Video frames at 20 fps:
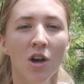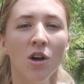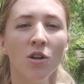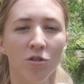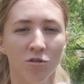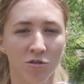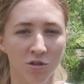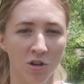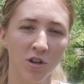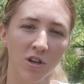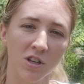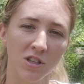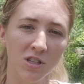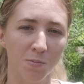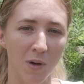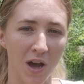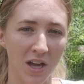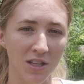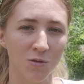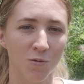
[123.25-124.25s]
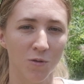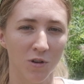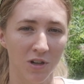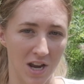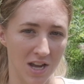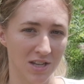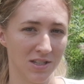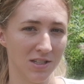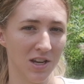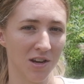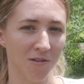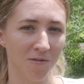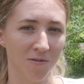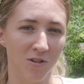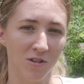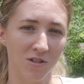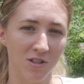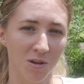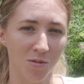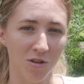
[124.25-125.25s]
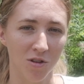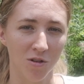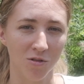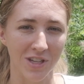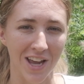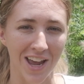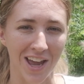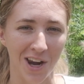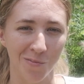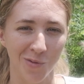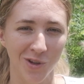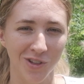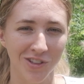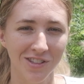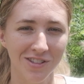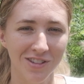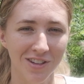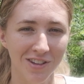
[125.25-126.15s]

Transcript: Those are good spots for nesting for some of those animals.